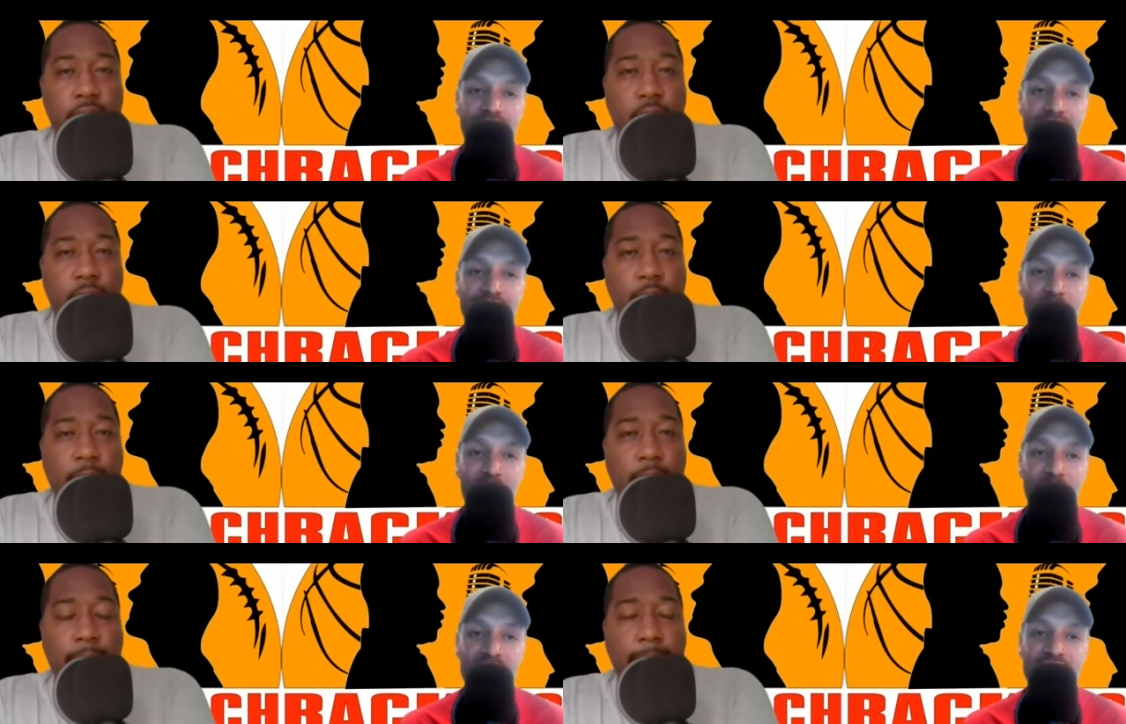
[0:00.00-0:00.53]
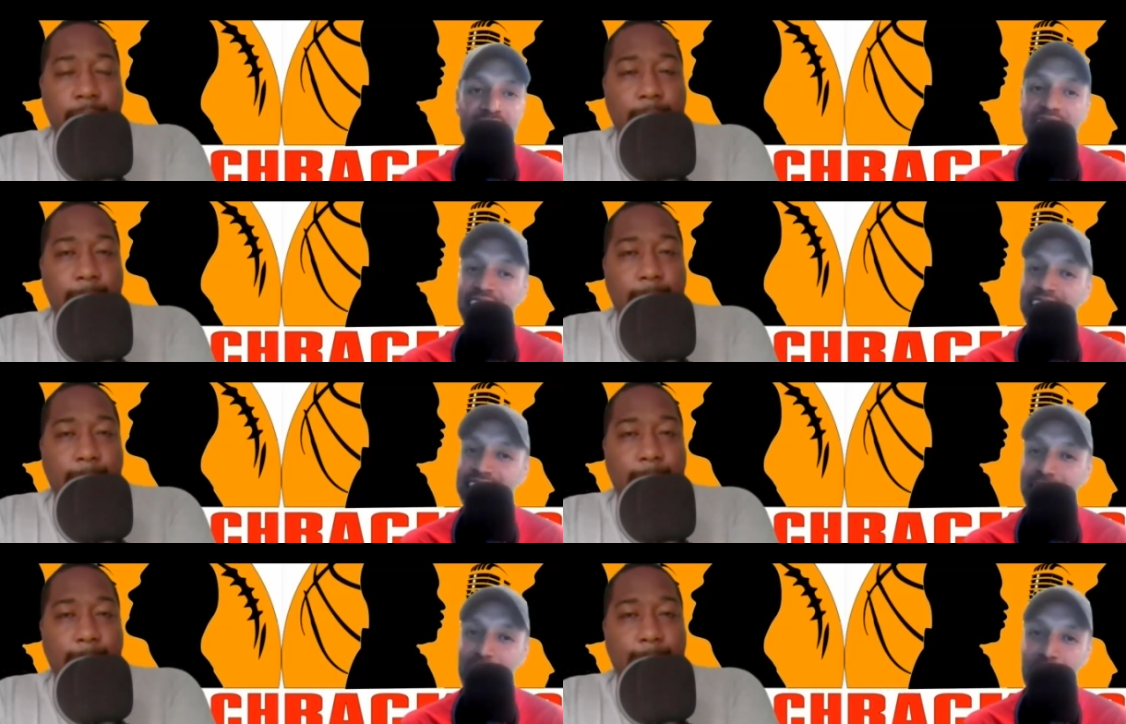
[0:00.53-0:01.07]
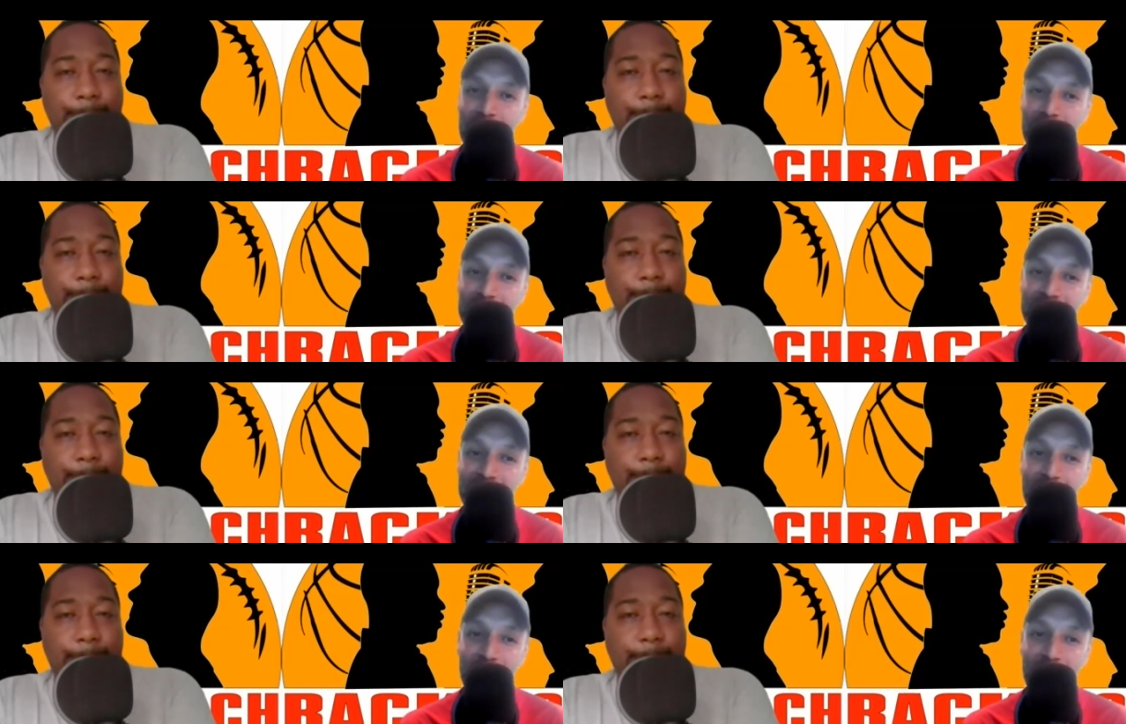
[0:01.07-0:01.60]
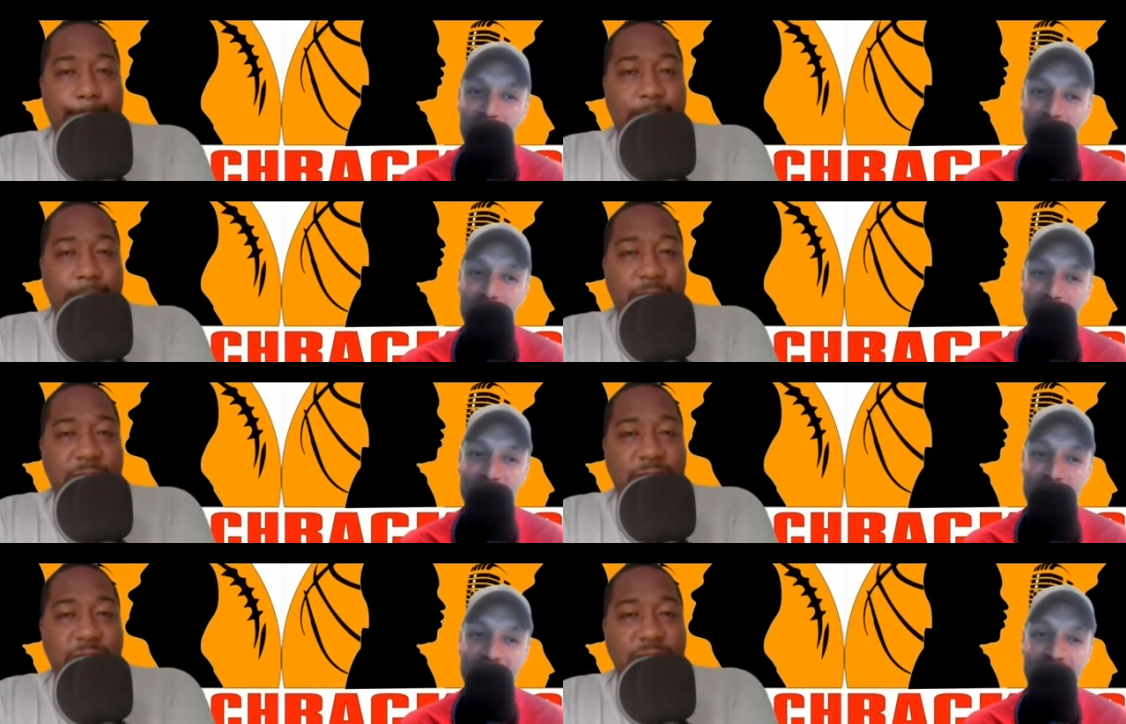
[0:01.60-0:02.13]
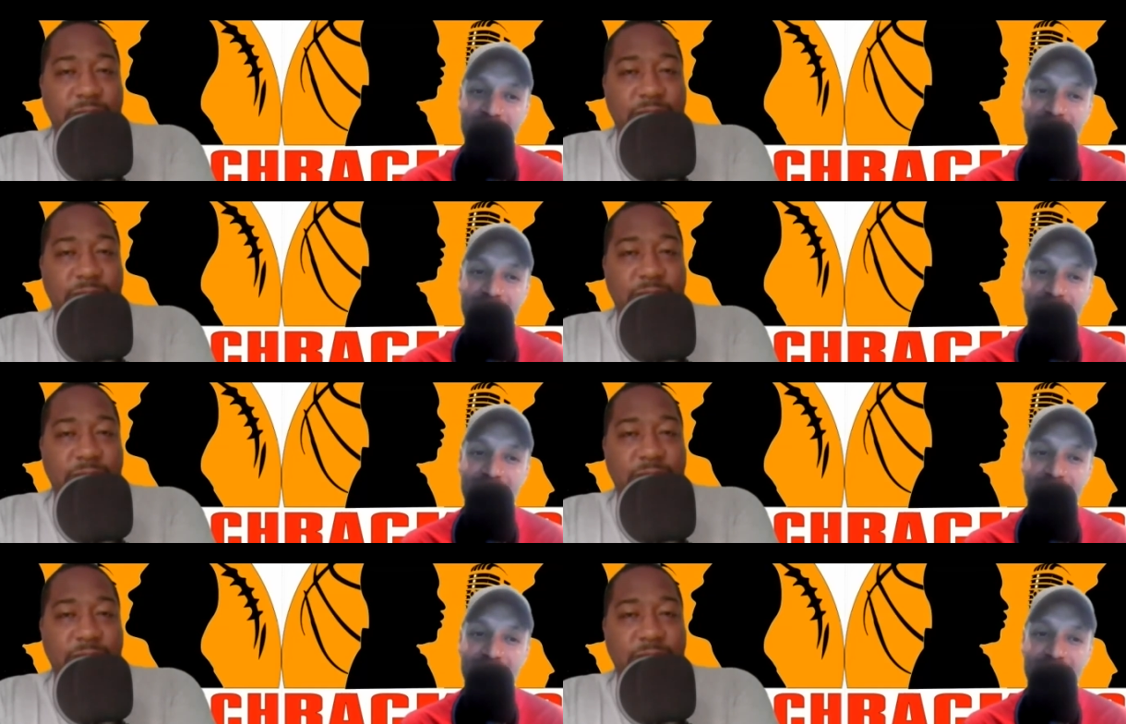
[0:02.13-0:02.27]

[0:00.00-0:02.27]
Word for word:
Speaker 1: I was thinking Sampras at first.